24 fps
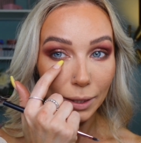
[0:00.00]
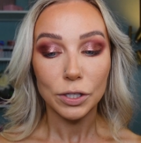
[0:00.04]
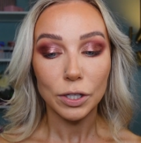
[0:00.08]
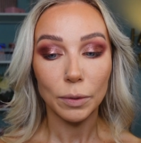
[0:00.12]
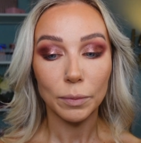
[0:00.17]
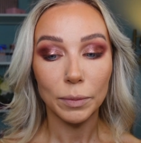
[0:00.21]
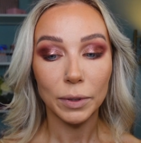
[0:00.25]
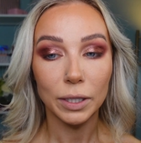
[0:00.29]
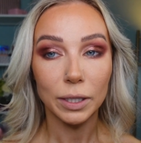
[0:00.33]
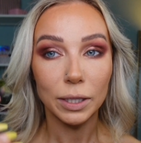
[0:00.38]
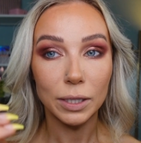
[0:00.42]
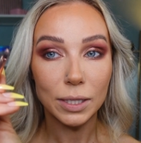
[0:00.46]
So
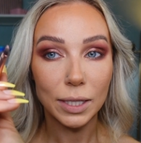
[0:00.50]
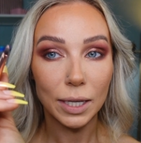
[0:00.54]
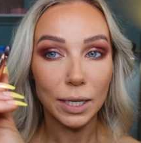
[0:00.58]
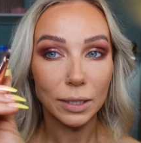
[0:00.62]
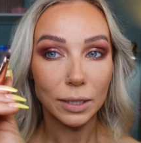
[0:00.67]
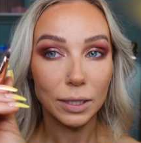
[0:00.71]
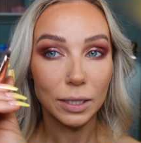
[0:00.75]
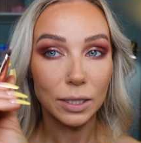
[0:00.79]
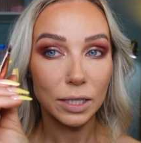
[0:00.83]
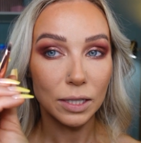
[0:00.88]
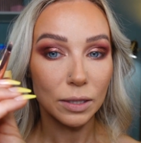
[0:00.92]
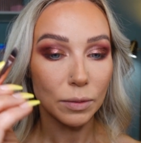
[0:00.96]
I'm going to take
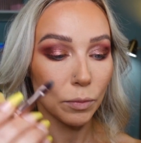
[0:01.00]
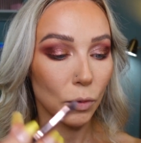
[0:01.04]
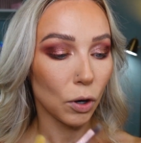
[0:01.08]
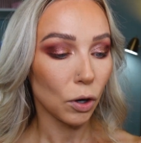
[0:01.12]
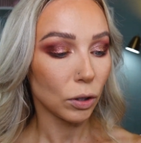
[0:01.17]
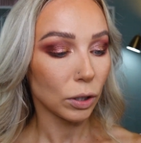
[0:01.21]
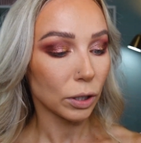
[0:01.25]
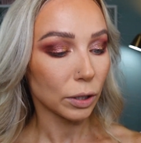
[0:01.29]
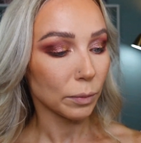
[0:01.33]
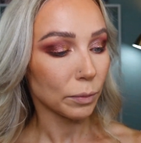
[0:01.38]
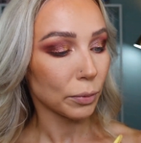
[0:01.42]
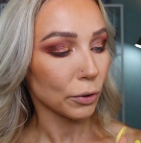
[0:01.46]
the
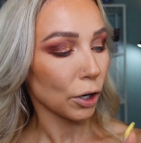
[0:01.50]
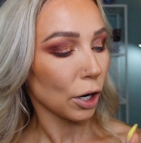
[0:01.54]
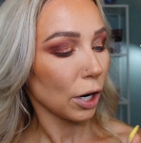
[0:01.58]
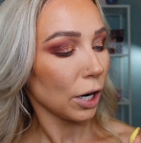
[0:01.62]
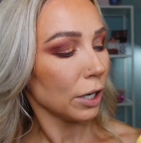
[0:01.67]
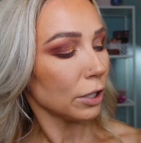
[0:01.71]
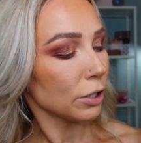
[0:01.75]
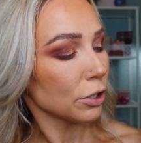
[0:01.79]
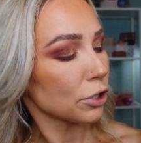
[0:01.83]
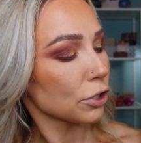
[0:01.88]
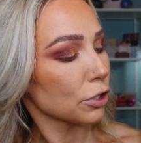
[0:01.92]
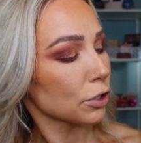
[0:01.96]
smaller
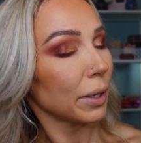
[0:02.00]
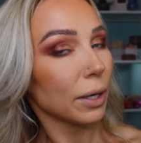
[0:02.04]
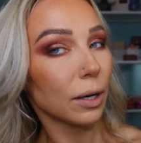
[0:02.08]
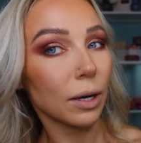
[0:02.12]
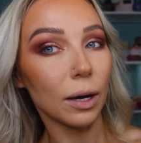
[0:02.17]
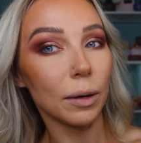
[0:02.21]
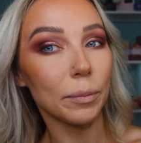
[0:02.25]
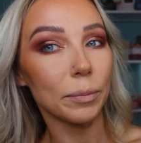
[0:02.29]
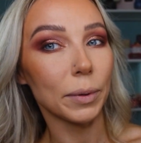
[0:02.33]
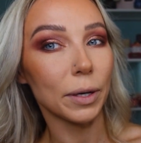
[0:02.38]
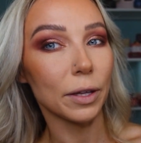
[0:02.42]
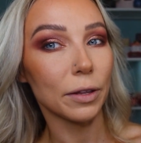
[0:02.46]
brush, pick
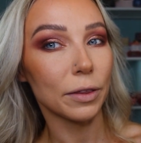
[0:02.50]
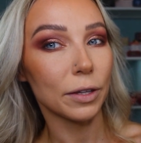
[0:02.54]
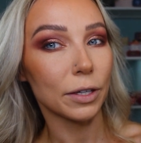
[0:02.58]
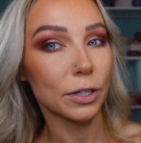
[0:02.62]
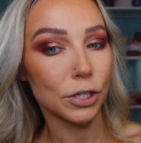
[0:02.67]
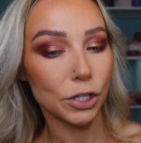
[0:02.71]
up the